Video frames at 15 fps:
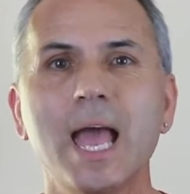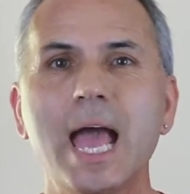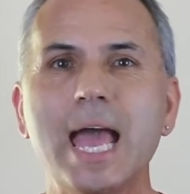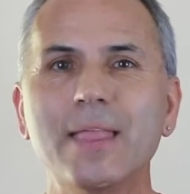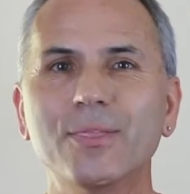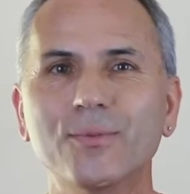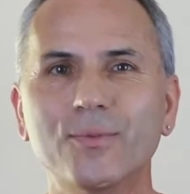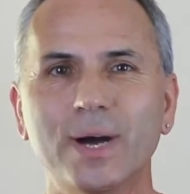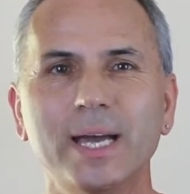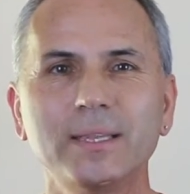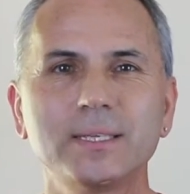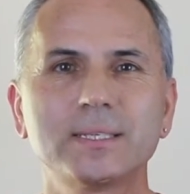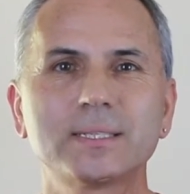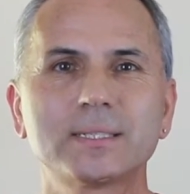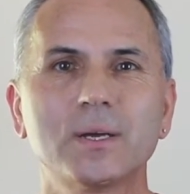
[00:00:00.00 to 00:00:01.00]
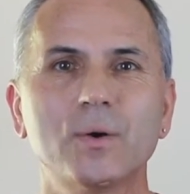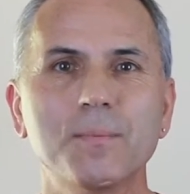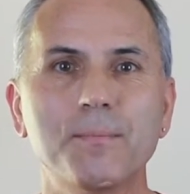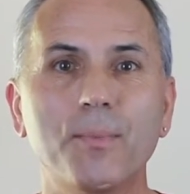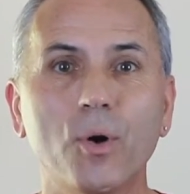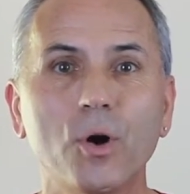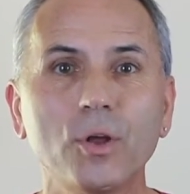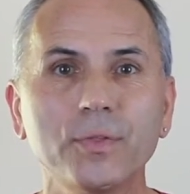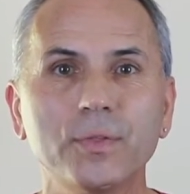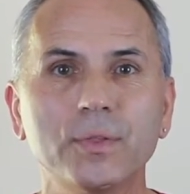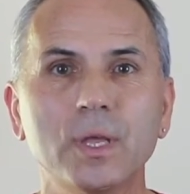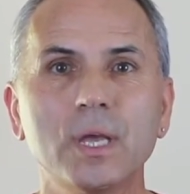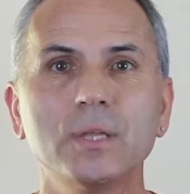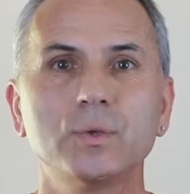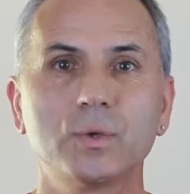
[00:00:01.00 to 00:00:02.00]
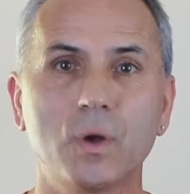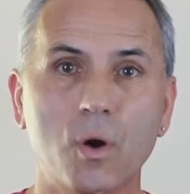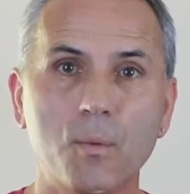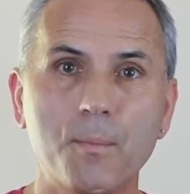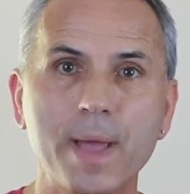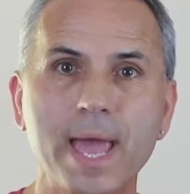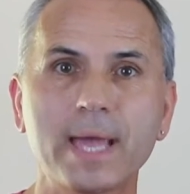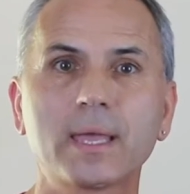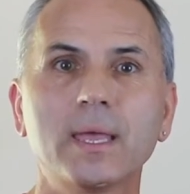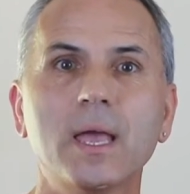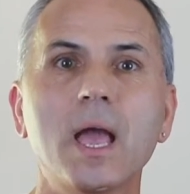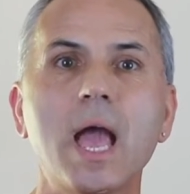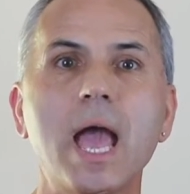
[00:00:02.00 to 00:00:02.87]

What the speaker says: and why it is so important to go back